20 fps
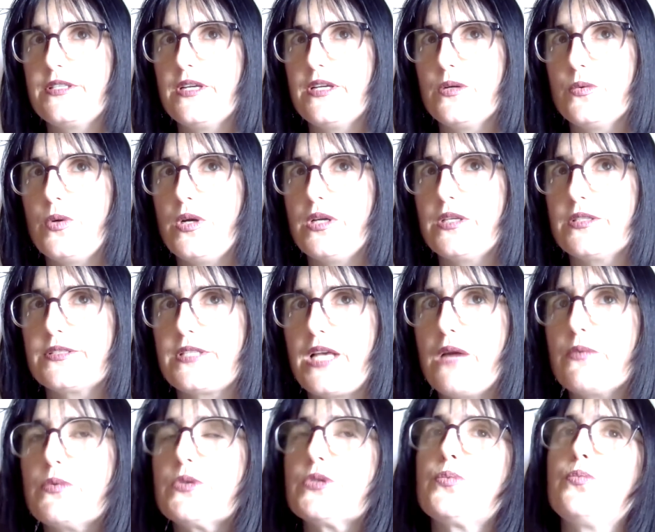I
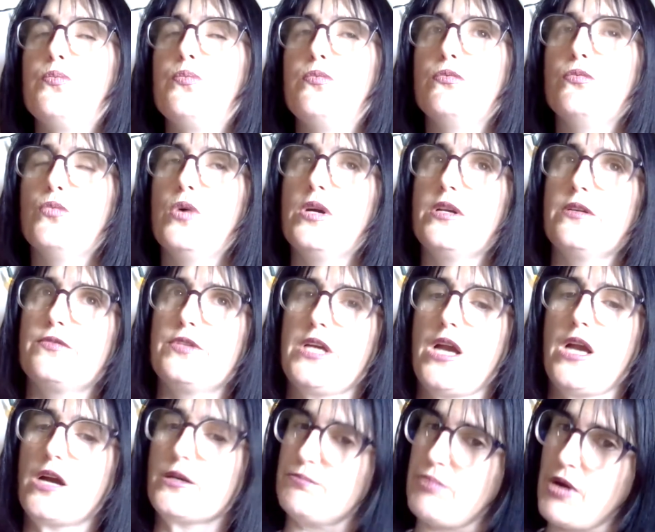was one of the
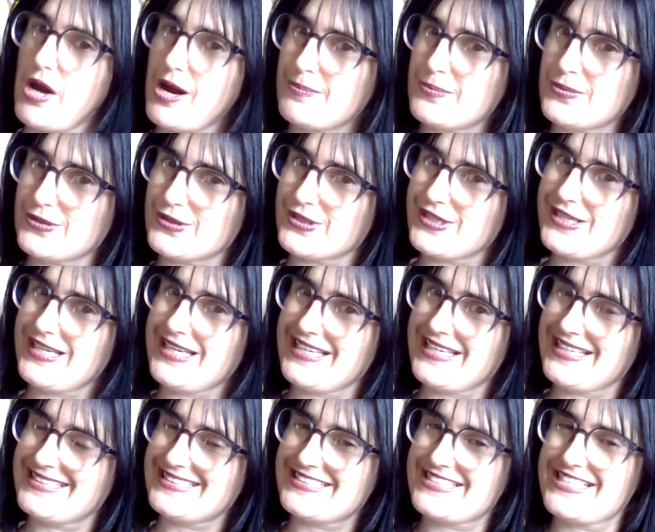unpopular
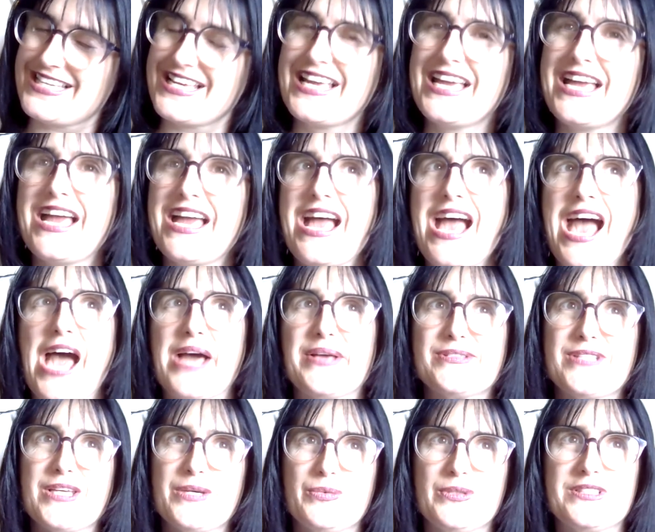kids,
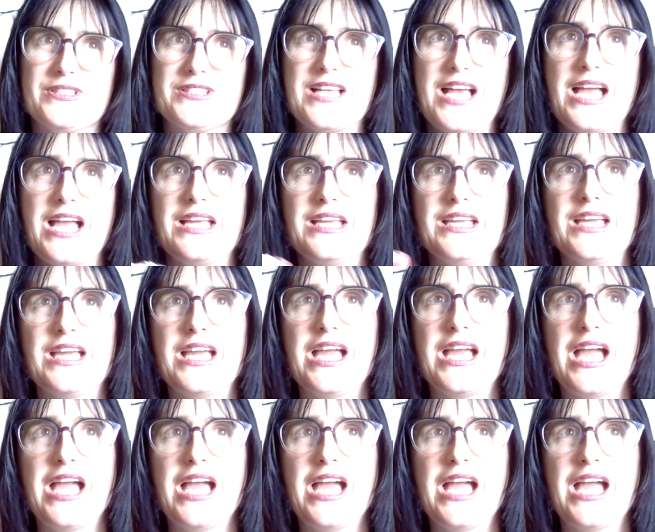as I would say.